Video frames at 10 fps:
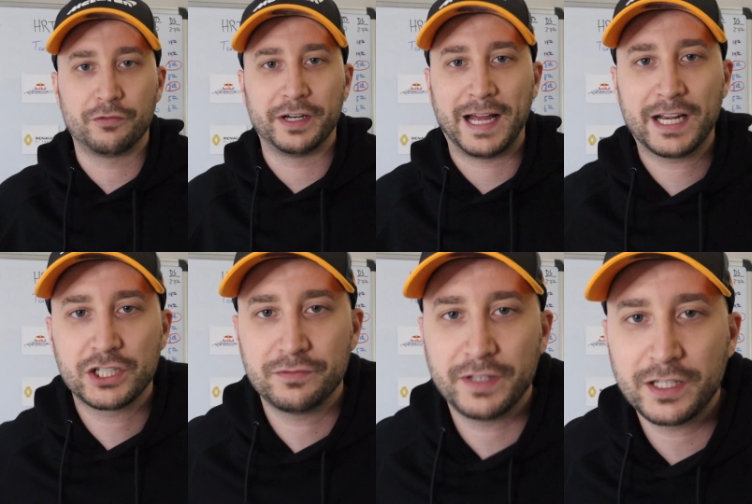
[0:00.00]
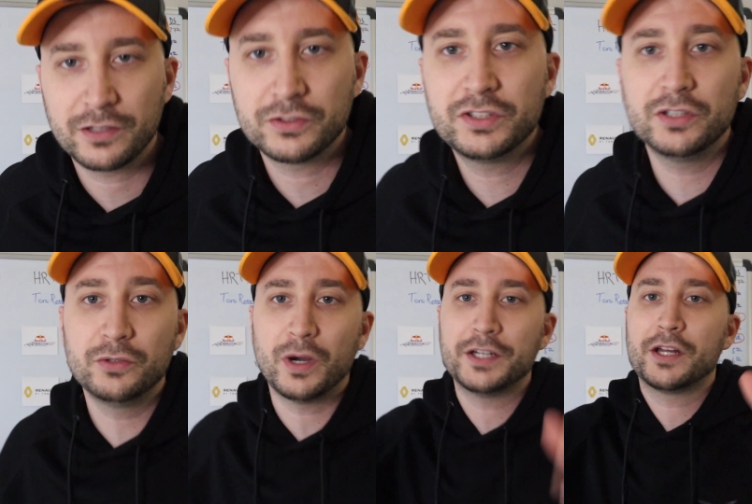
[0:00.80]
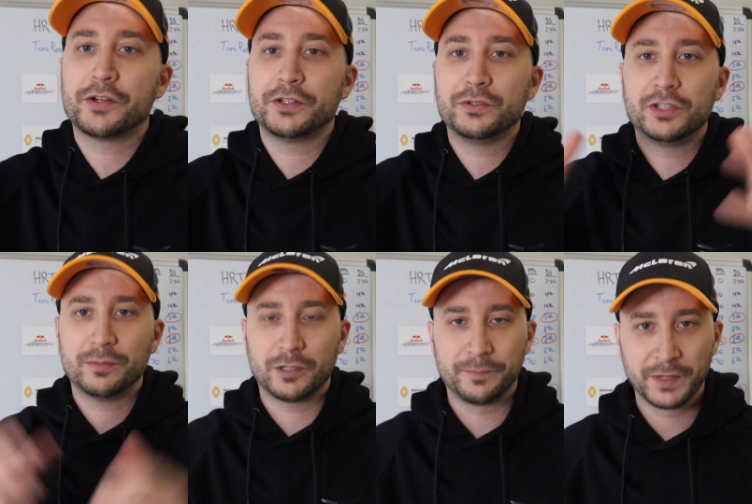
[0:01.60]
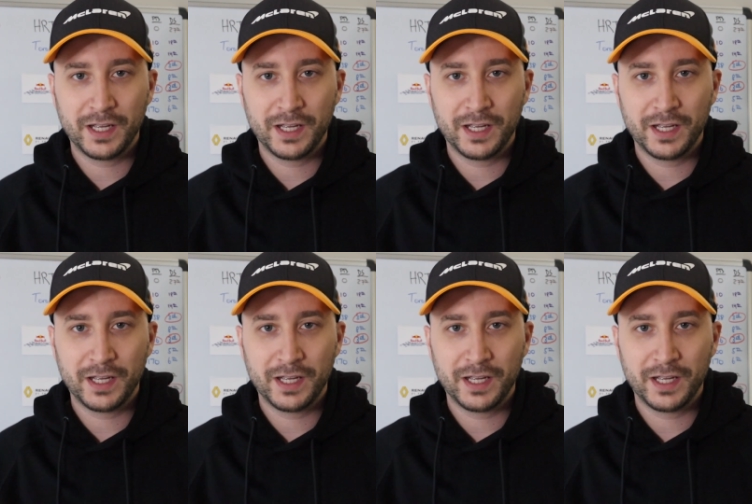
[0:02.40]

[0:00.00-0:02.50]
reaction video to another YouTuber,